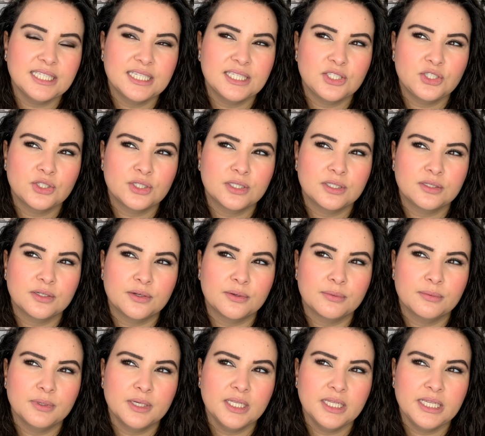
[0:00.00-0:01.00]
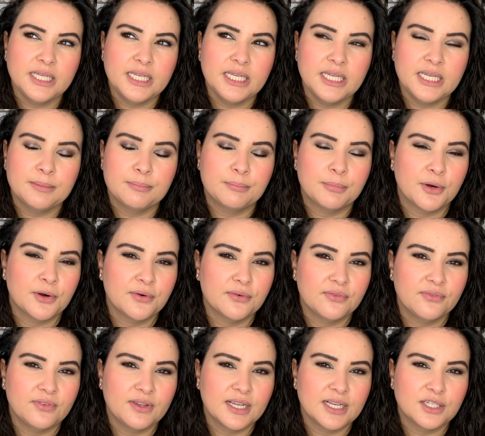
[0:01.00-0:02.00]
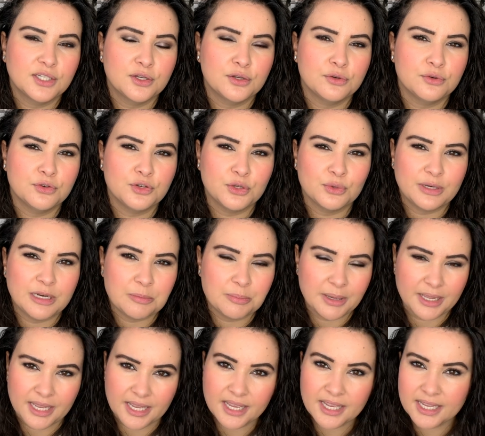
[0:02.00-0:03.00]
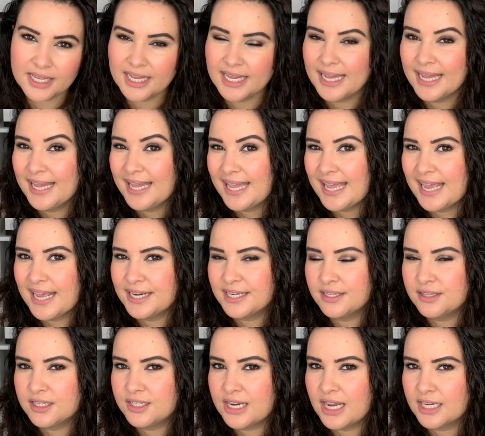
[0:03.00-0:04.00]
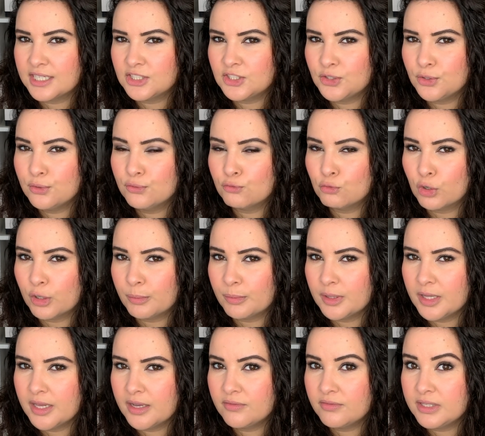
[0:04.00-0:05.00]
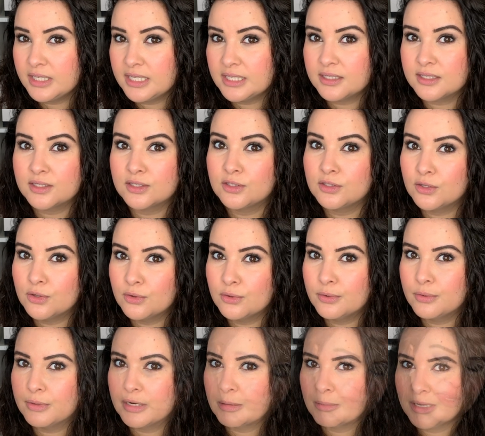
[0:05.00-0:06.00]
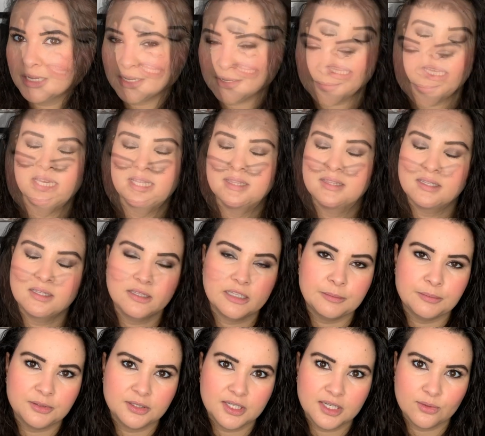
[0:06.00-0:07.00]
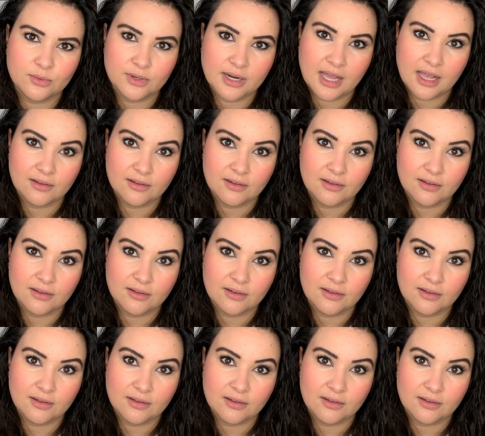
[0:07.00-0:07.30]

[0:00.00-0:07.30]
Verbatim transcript: is just a really perfect nudie pink, and the texture and formula of these is so creamy. Then the lipstick would